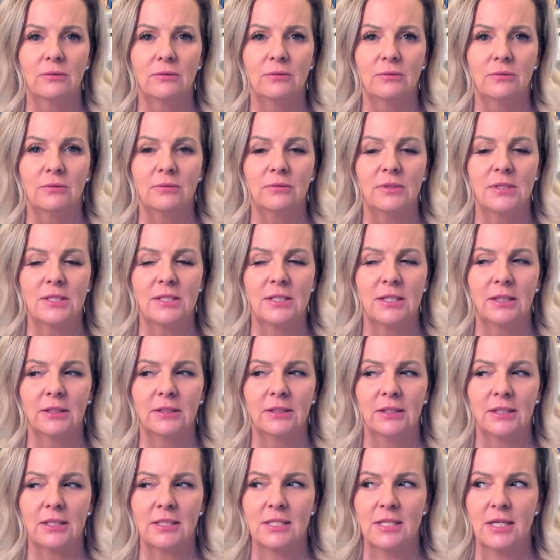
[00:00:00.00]

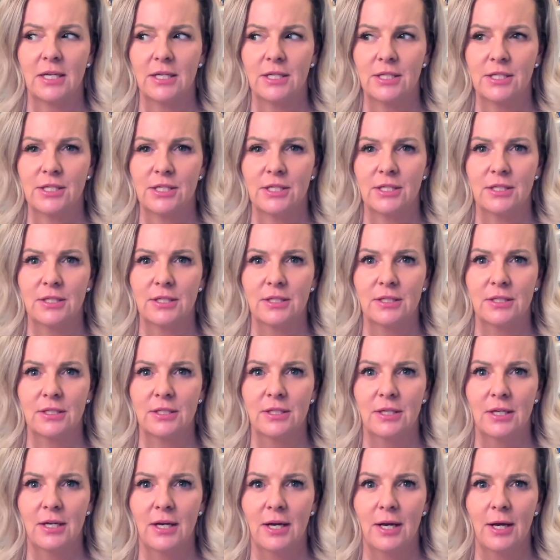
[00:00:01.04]
delectation
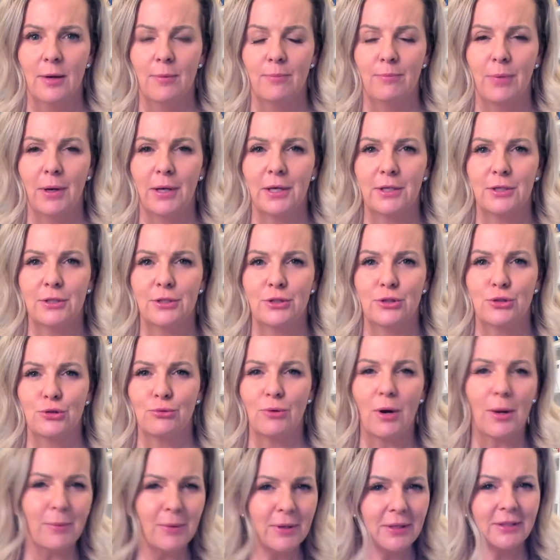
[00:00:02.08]
by
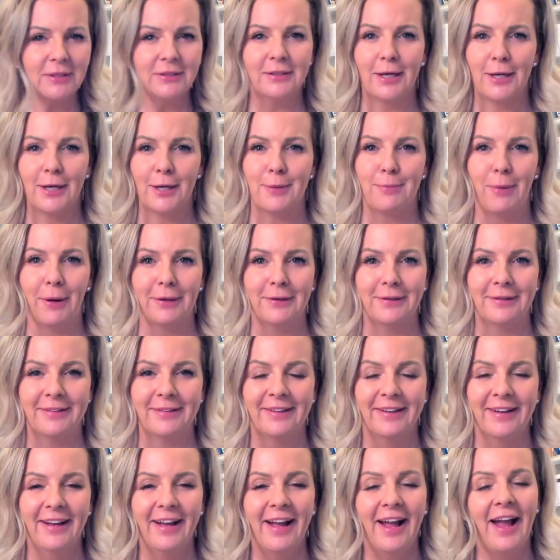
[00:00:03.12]
drumming the like button.
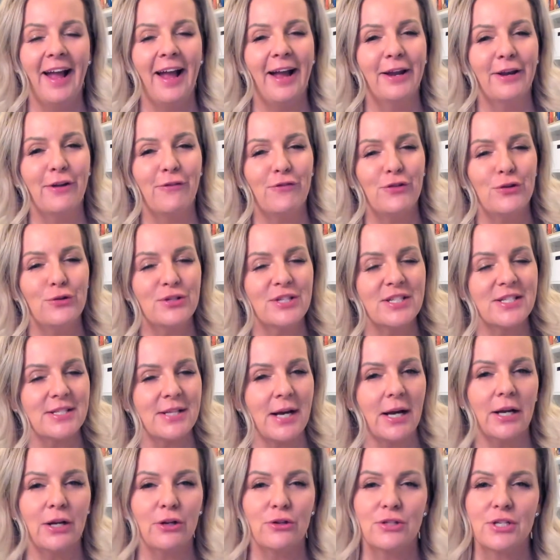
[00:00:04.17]
And if you
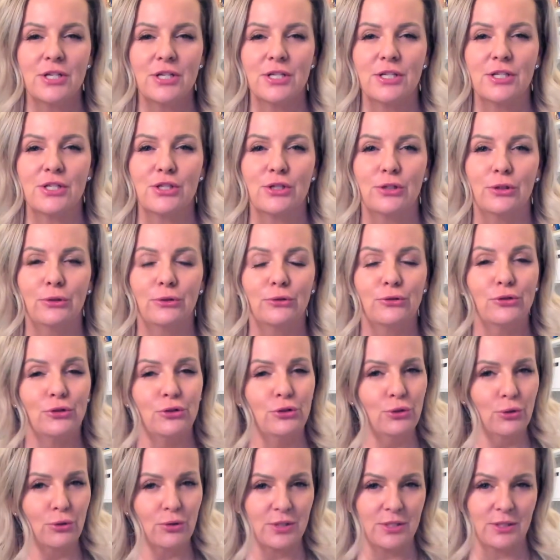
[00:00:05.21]
desire to disclose your
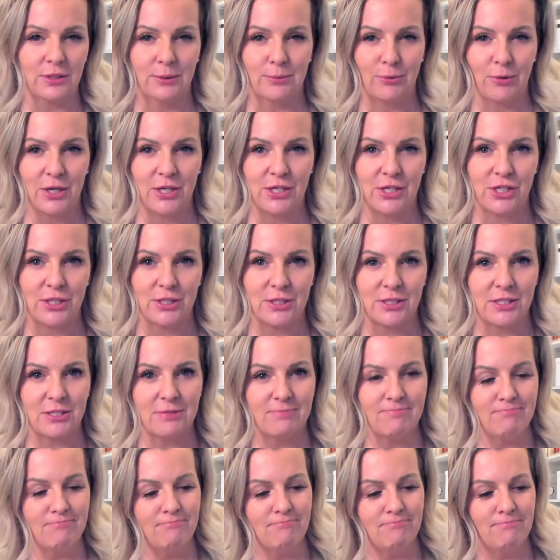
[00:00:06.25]
deliberations,
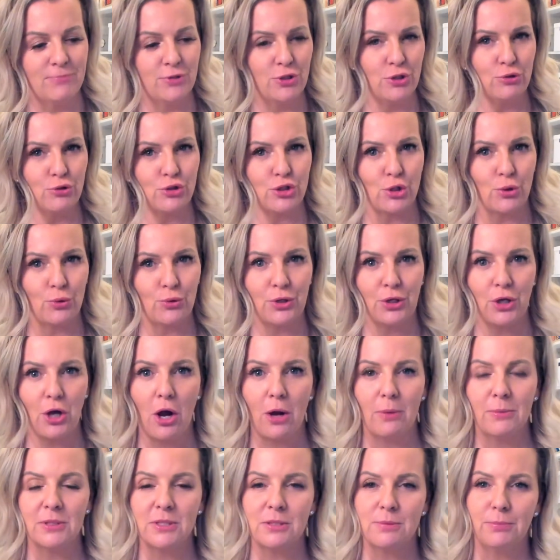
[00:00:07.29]
do so in the
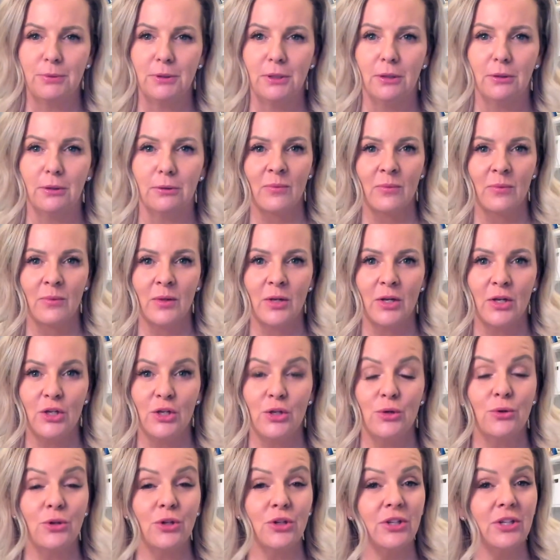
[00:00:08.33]
comments below. You
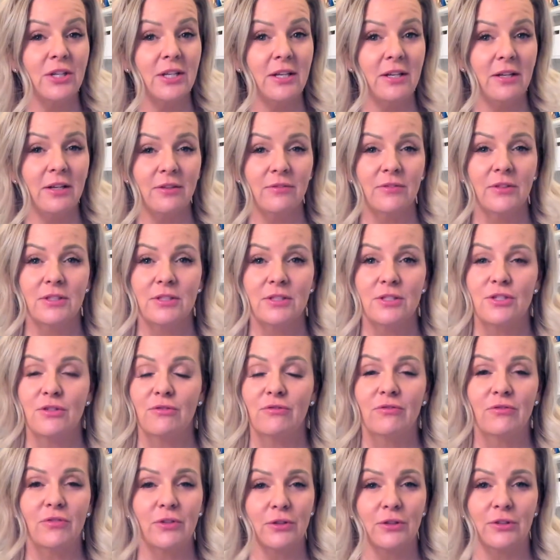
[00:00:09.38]
could even
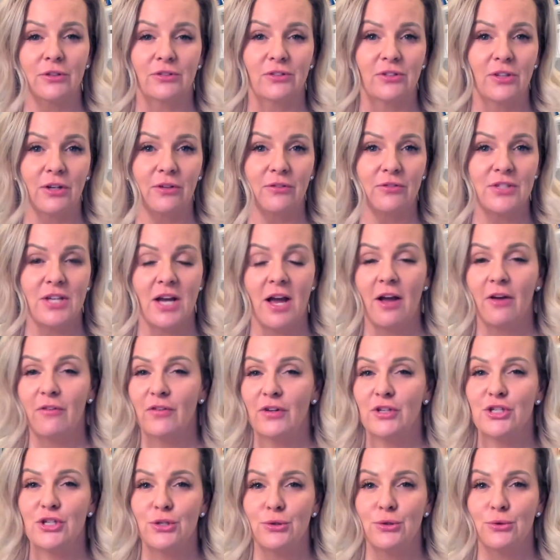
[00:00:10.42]
divert yourself to
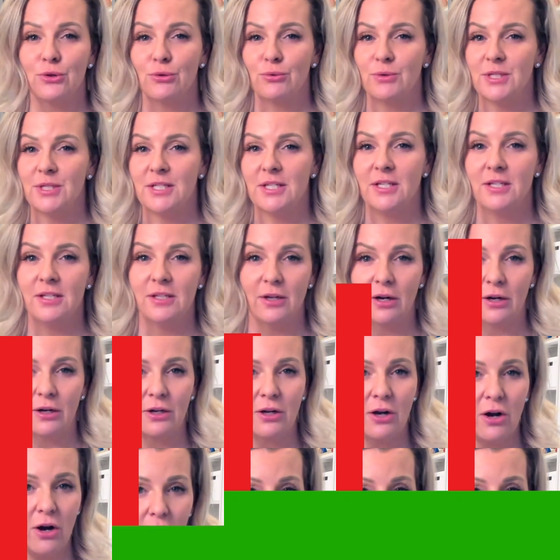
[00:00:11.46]
FHU3T.com,